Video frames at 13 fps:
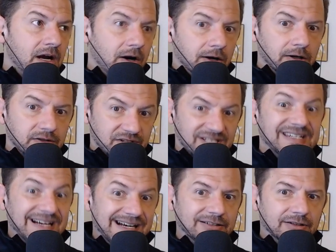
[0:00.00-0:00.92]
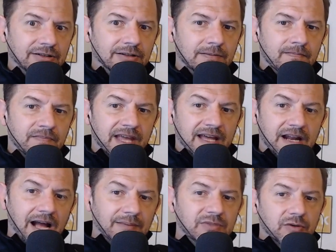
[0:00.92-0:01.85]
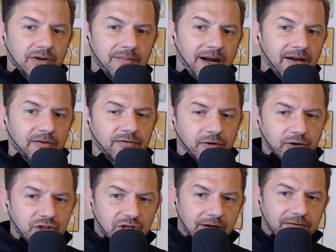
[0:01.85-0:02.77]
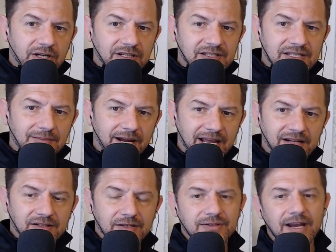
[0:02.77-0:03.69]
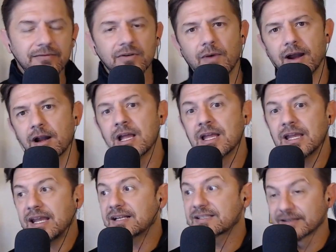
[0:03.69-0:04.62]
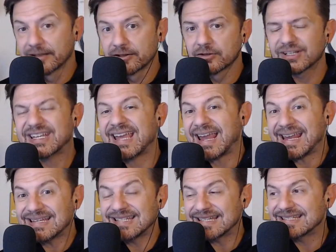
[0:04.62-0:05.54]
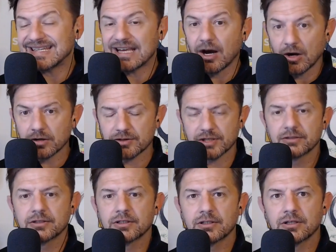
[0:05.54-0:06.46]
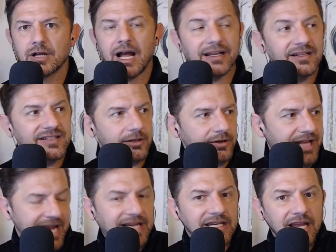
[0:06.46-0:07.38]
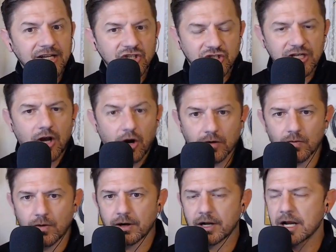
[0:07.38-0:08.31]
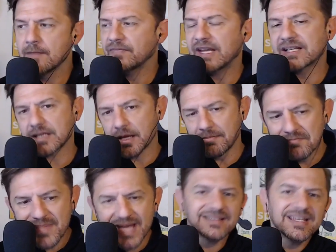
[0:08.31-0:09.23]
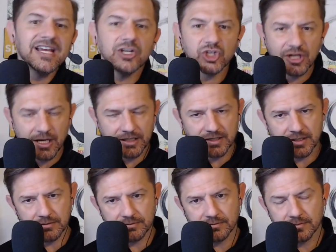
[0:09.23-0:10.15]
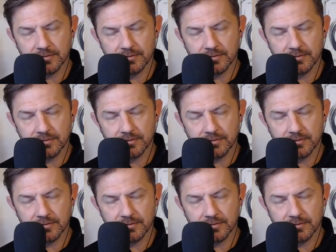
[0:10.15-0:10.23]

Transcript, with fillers: art style, and I'm doing my own version of it. You can see my Ensos everywhere. It's literally ADD art. I considered ADHD artwork. It's a meditation I do